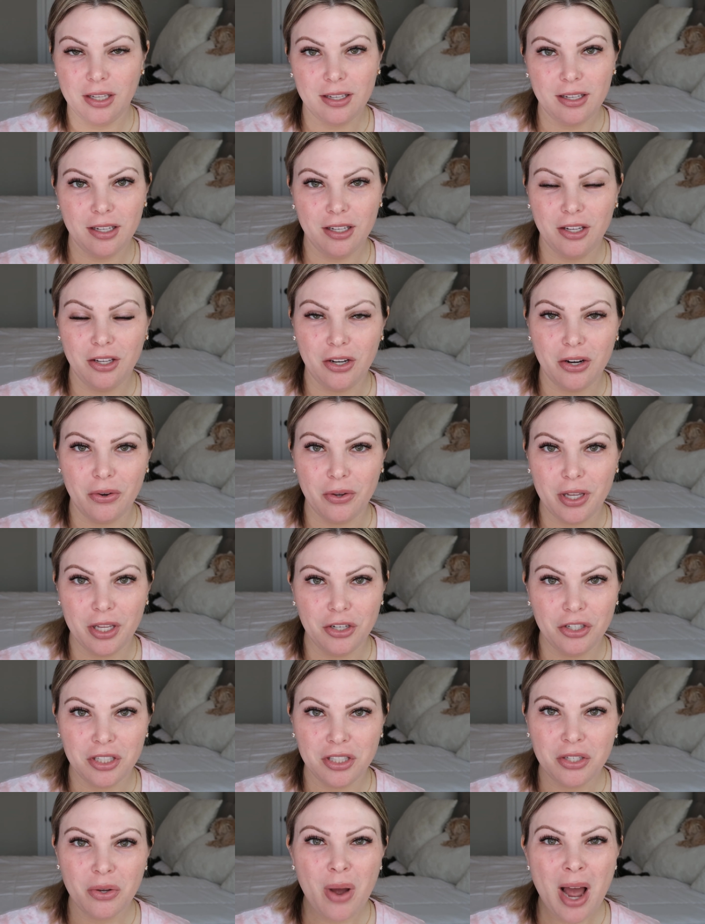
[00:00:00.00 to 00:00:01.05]
you know, you
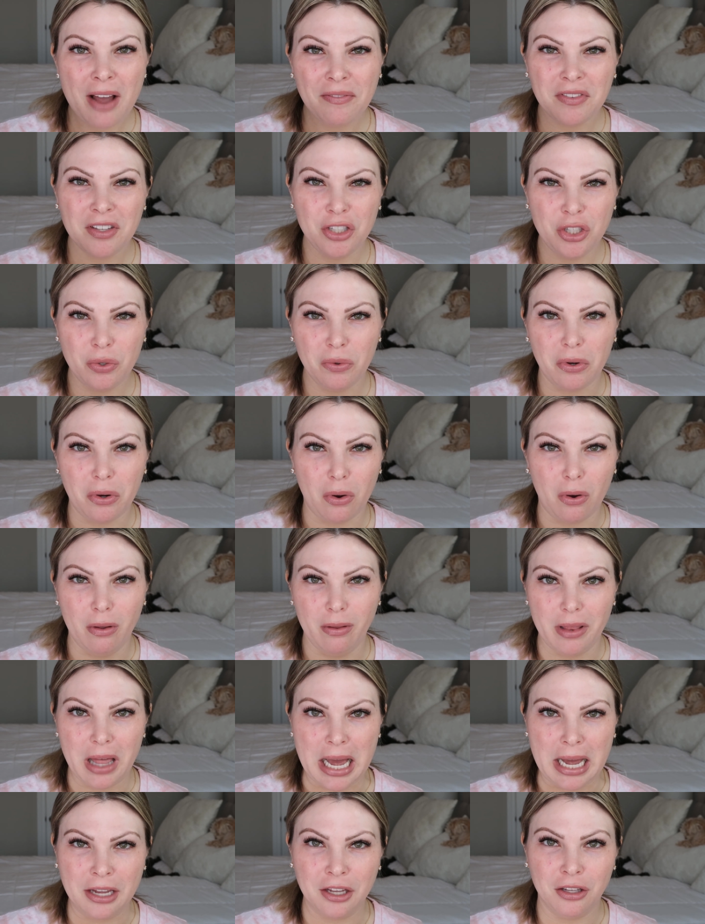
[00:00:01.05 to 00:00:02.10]
just don't have to do a whole
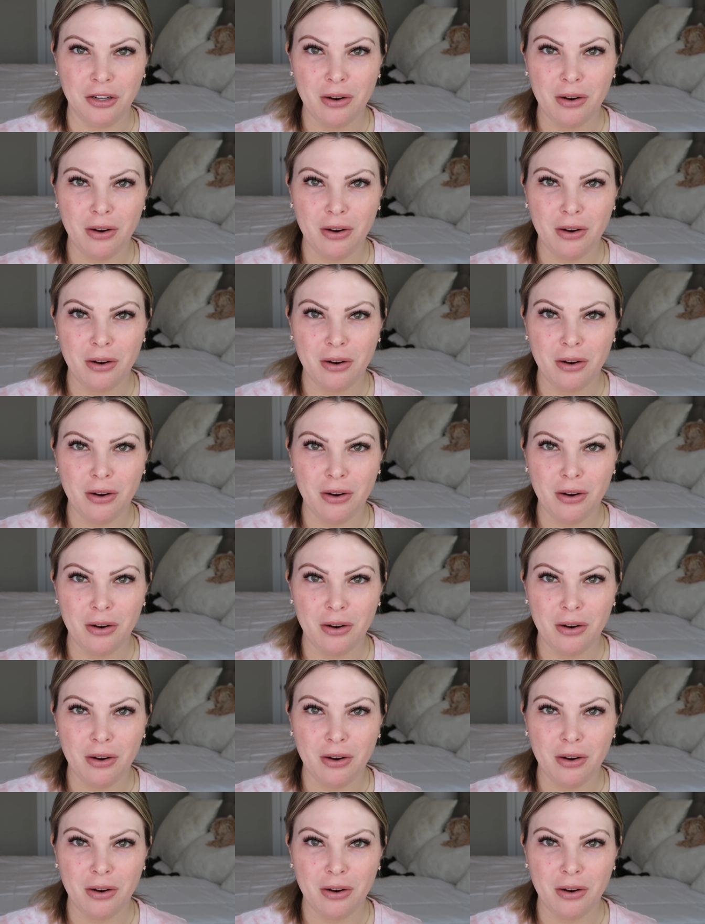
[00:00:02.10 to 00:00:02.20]
lot.